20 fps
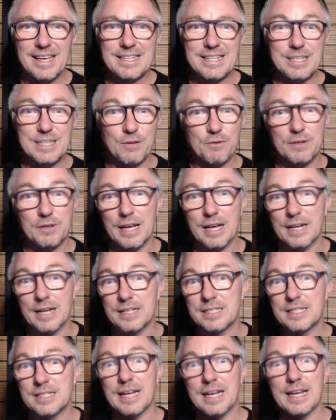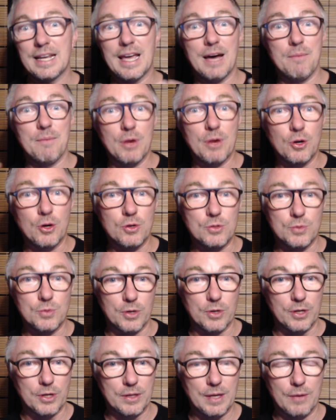Definitely understanding how modes
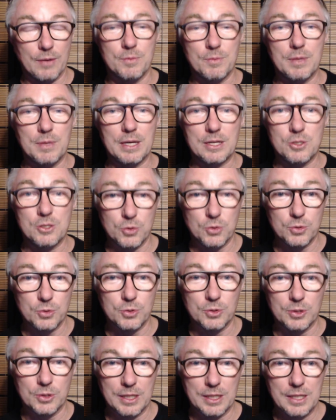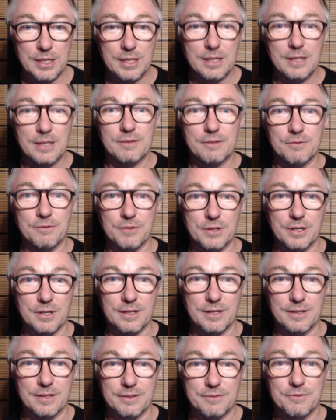work. That would be a tool for
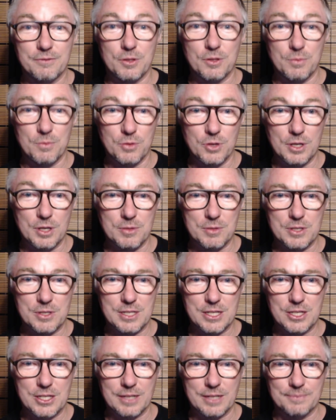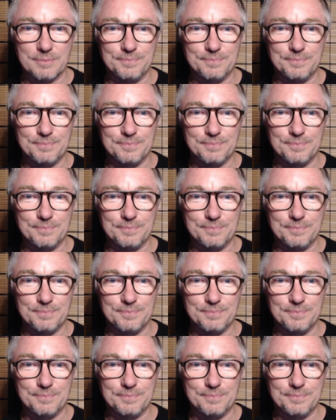the moody musician.